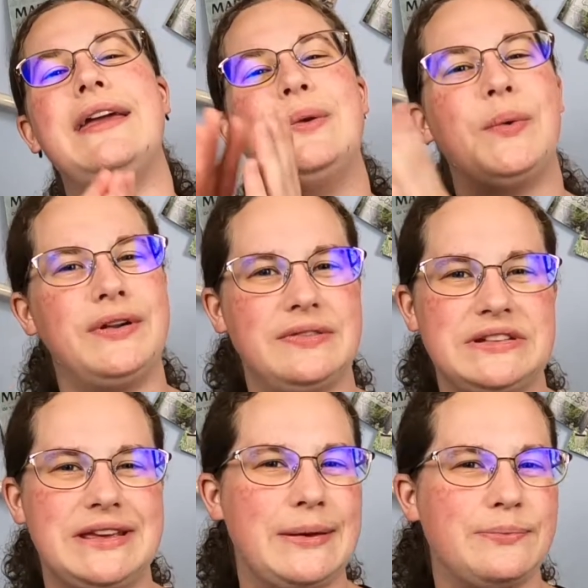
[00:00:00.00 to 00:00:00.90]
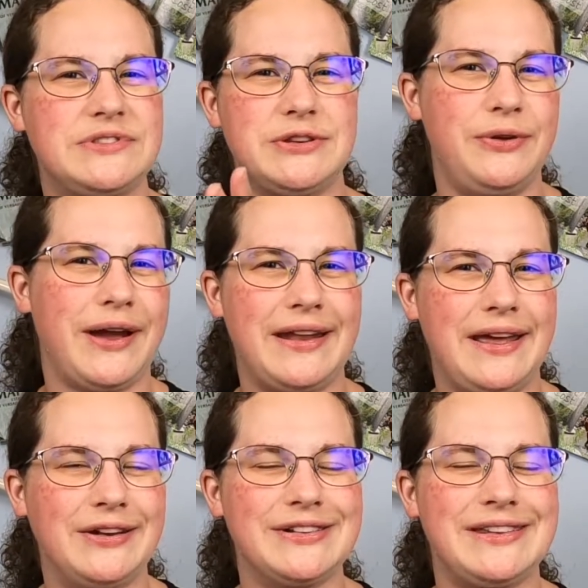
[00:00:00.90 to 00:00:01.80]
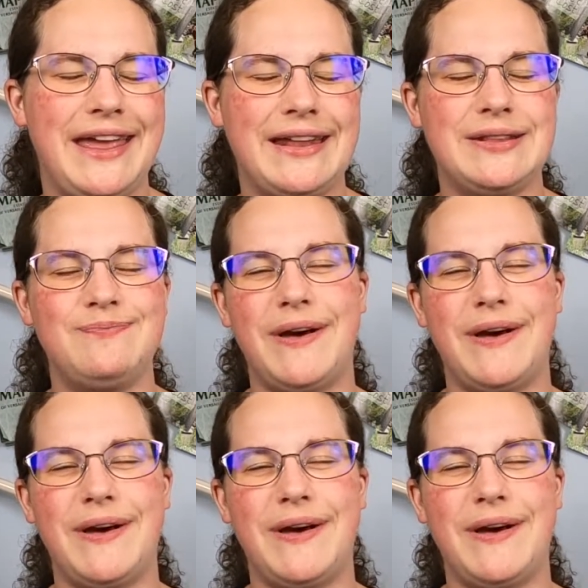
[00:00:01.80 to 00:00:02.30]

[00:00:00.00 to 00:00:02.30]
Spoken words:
in one of the tips so you kind of understand.